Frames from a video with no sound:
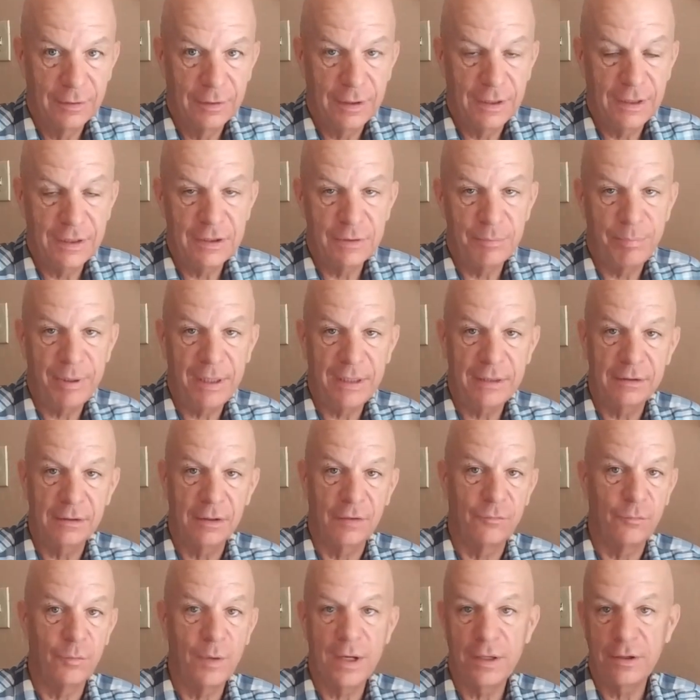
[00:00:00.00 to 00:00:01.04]
independent
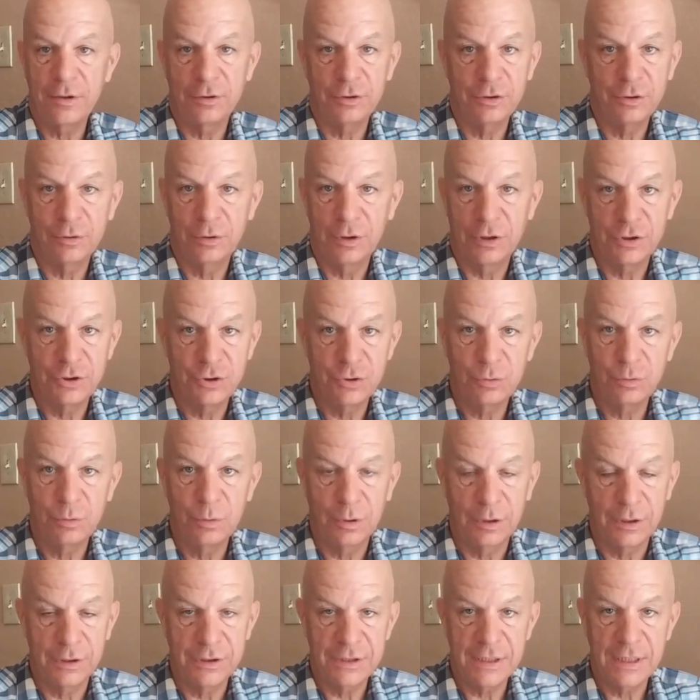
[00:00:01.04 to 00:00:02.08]
of whether you're a Jew
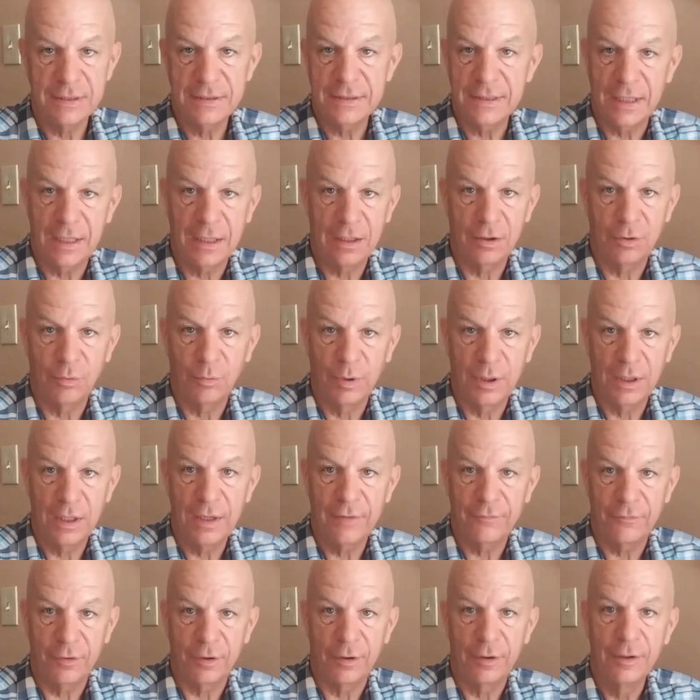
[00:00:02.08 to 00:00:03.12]
or a Gentile or
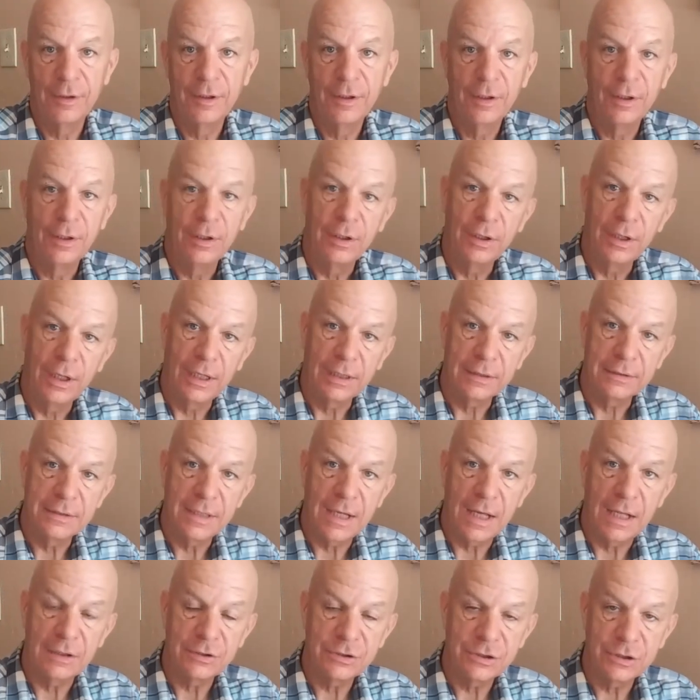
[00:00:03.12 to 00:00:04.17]
whatever,
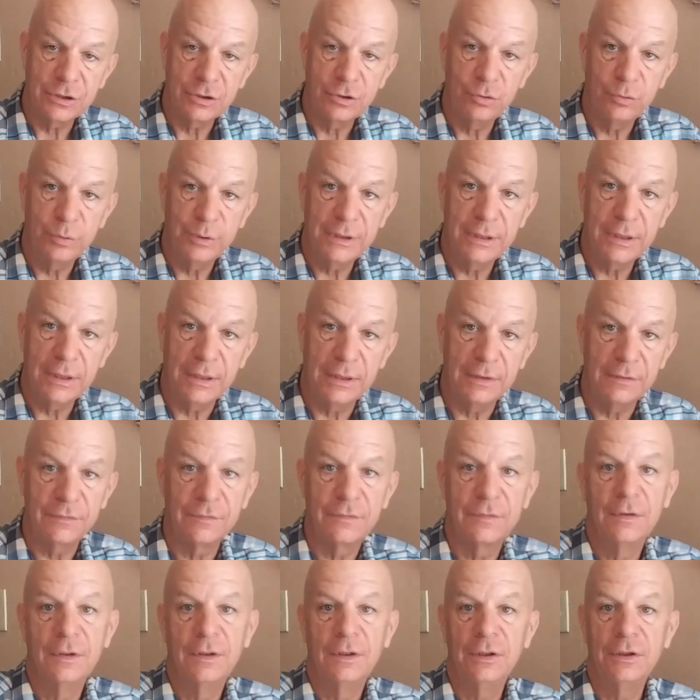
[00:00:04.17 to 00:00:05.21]
acknowledging who he
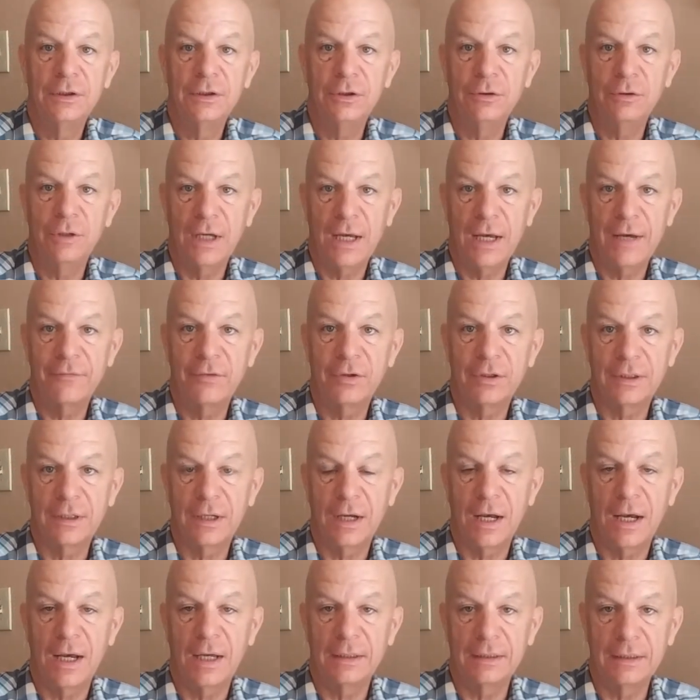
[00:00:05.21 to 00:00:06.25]
is. You have a
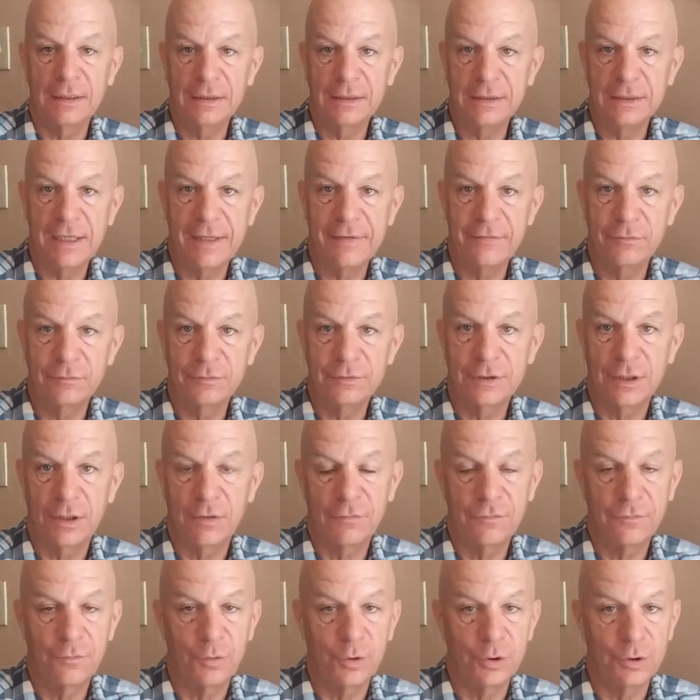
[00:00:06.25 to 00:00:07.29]
God, and he gave
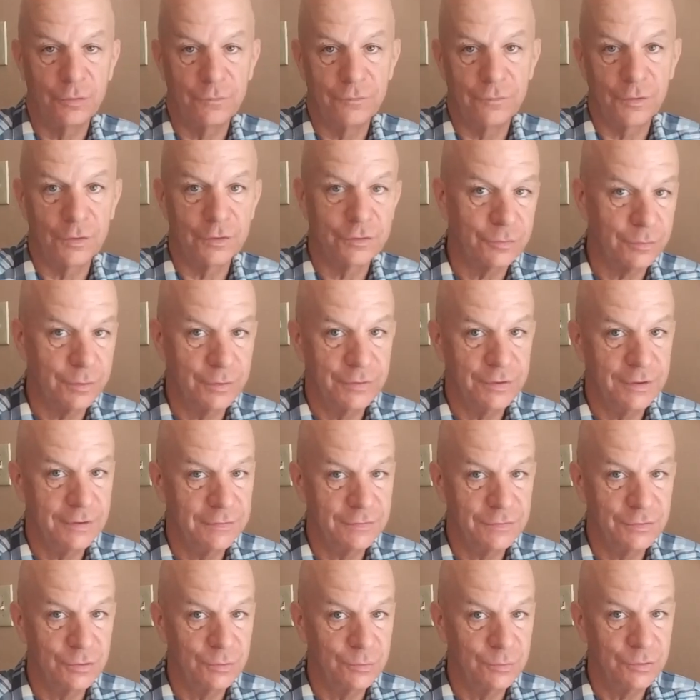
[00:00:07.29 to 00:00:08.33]
himself for you. 1
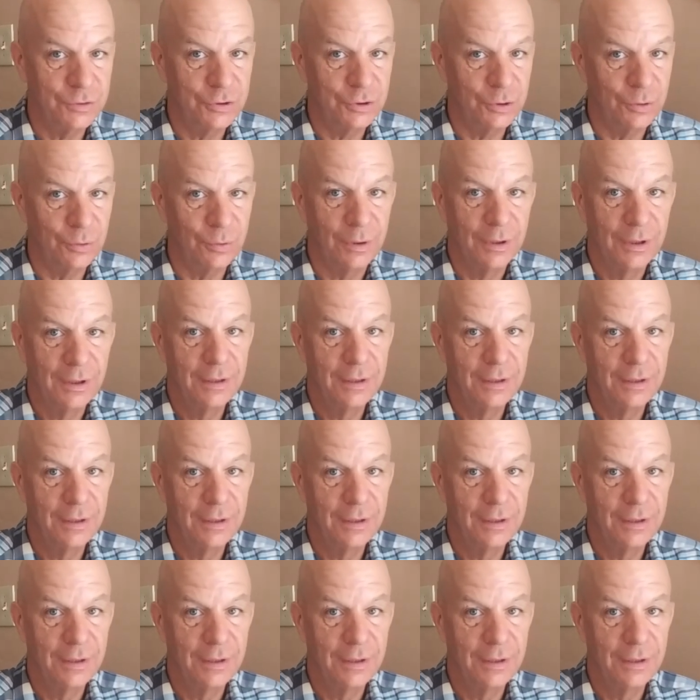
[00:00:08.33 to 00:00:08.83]
Corinthians 2:2.